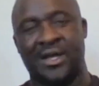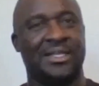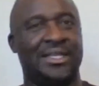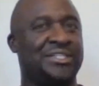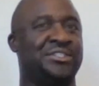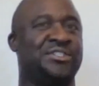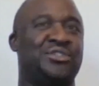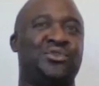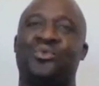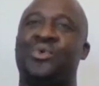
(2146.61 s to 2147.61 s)
Galatians
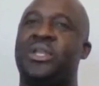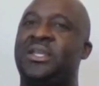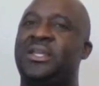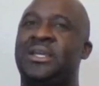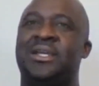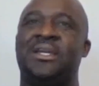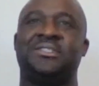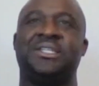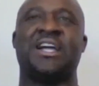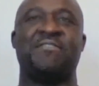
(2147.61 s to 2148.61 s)
2:20
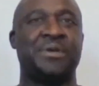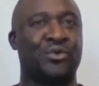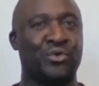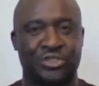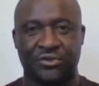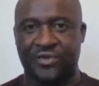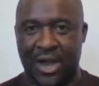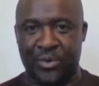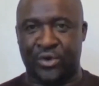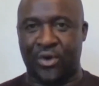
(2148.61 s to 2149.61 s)
says, "I've been
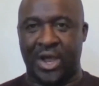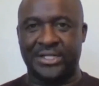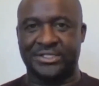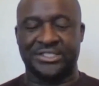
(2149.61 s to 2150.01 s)
crucified with Christ.